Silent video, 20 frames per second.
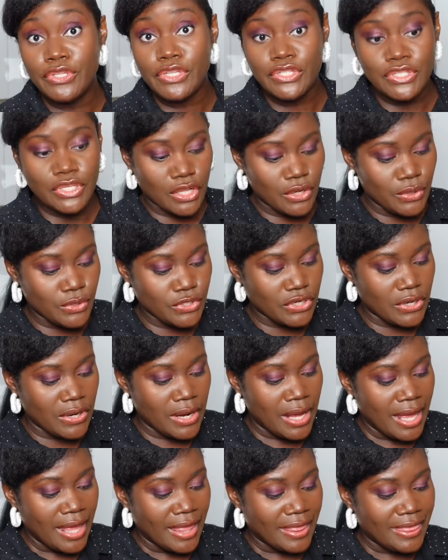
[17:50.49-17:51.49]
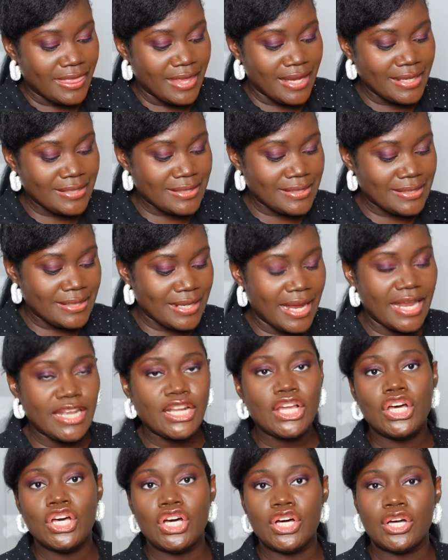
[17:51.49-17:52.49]
disclosure, this
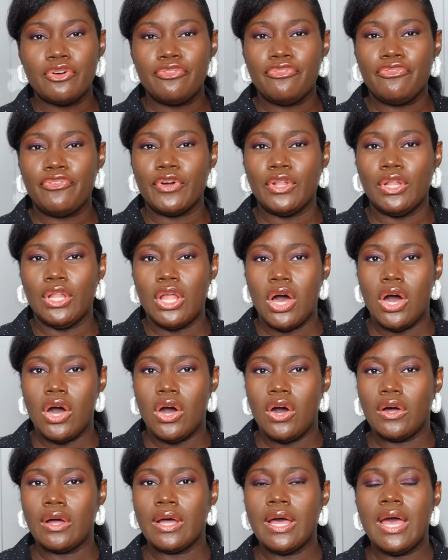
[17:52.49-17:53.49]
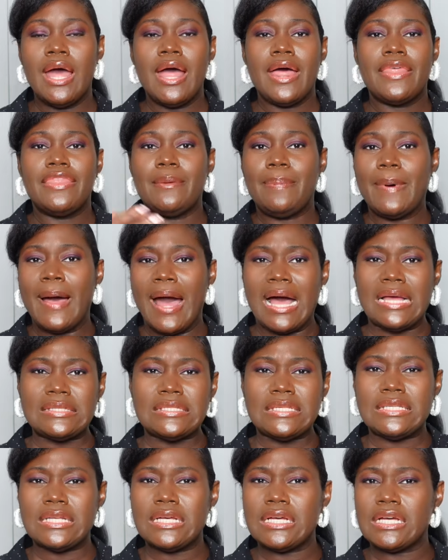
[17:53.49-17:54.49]
didn't cook for long. The
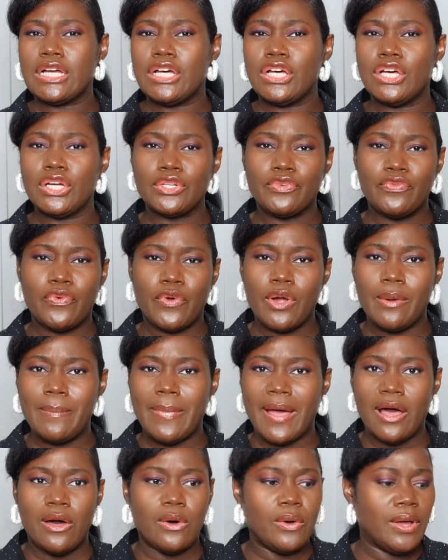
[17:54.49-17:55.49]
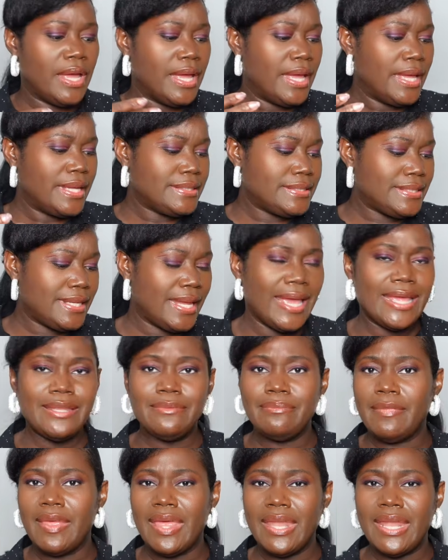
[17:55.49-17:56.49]
pasta cooked for about
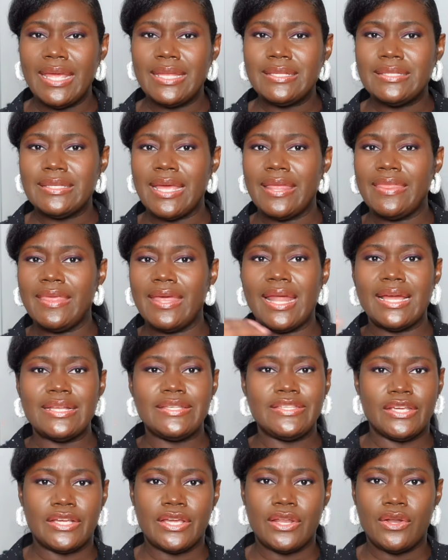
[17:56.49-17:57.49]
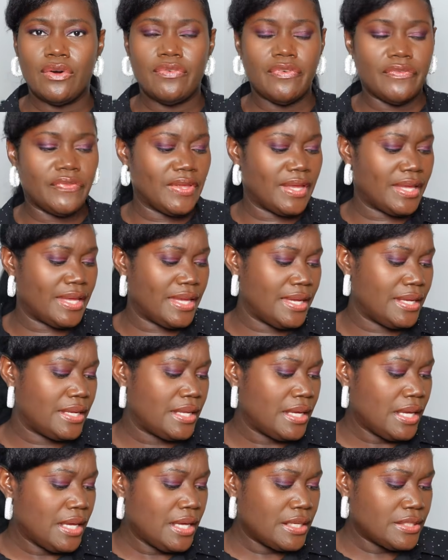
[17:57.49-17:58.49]
10 minutes and then I took it off of the heat.
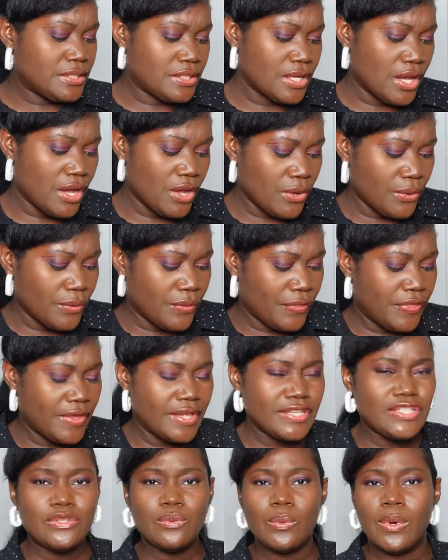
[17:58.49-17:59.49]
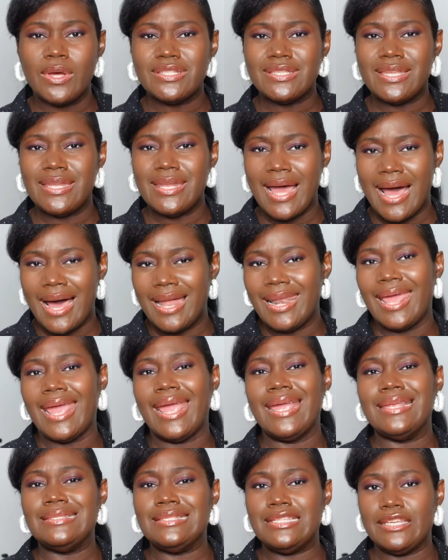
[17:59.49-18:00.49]
So this was not
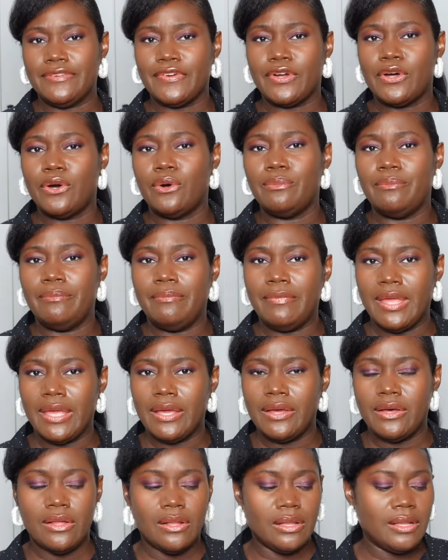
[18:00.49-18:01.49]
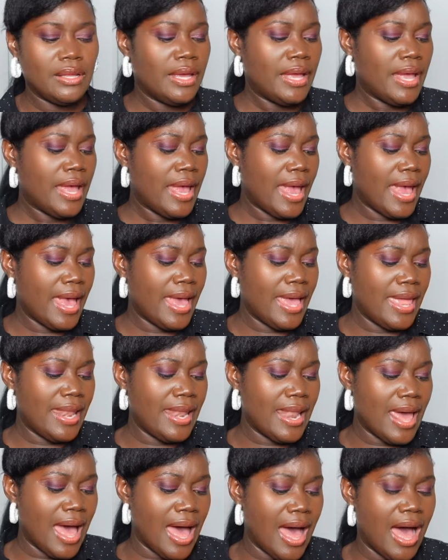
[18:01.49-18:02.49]
a difficult meal
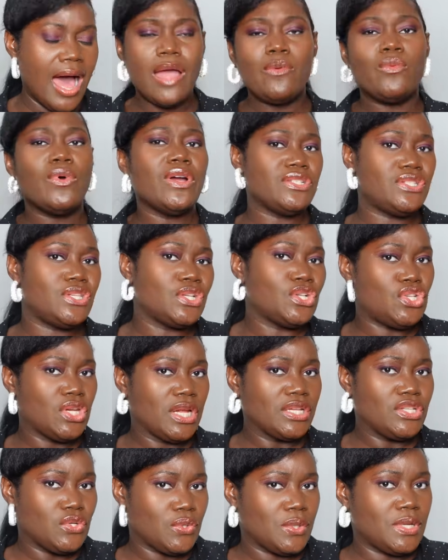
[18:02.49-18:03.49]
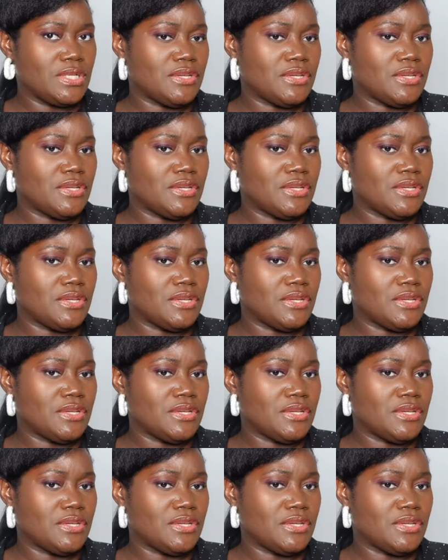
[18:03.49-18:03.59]
and I wouldn't suggest doing a